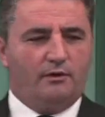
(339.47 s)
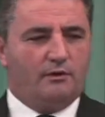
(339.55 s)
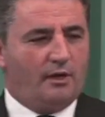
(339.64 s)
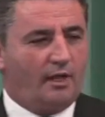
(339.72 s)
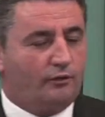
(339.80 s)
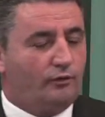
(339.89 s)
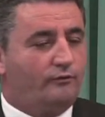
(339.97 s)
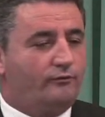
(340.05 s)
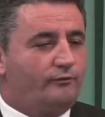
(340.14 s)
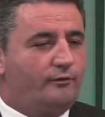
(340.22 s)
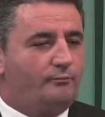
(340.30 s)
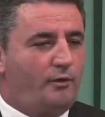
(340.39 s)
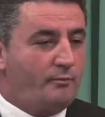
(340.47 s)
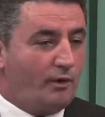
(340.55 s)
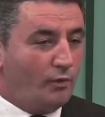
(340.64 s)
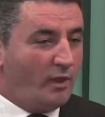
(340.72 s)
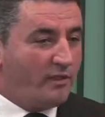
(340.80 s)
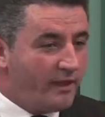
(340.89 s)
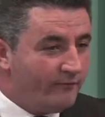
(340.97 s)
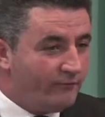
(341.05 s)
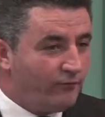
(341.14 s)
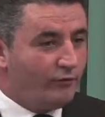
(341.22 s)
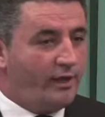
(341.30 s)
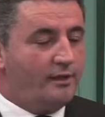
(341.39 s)
a lot of people with
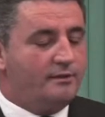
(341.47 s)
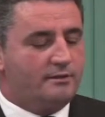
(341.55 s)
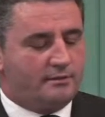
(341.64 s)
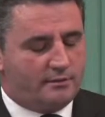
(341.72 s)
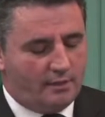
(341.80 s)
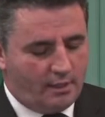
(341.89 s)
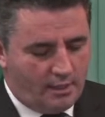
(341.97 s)
influence,